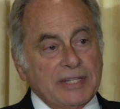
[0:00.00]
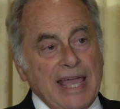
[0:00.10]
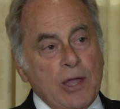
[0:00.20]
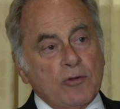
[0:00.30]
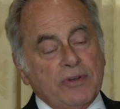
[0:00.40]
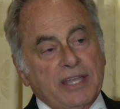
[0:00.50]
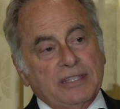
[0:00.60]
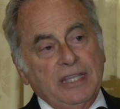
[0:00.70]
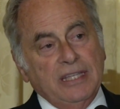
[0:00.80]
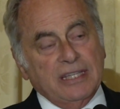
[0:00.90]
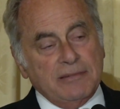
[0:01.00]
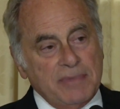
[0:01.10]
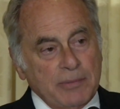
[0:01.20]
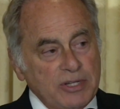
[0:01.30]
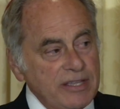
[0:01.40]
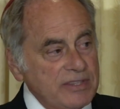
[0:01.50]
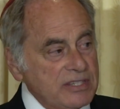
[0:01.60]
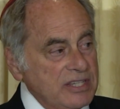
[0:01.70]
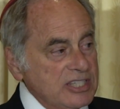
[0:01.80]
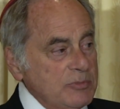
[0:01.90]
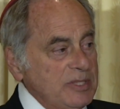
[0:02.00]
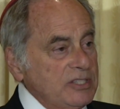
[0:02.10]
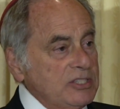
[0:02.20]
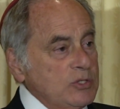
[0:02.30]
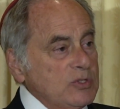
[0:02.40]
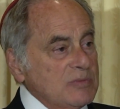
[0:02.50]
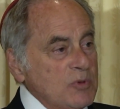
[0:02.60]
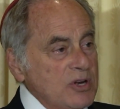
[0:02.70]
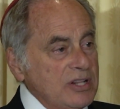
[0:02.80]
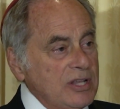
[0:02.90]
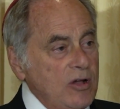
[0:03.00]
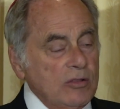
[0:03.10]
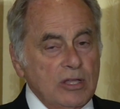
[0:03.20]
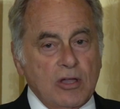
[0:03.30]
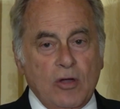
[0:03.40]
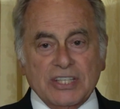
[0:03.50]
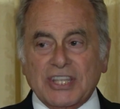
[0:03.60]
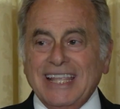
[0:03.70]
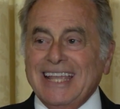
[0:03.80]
Now it read, in memory of the 6 million Jews murdered in the Holocaust,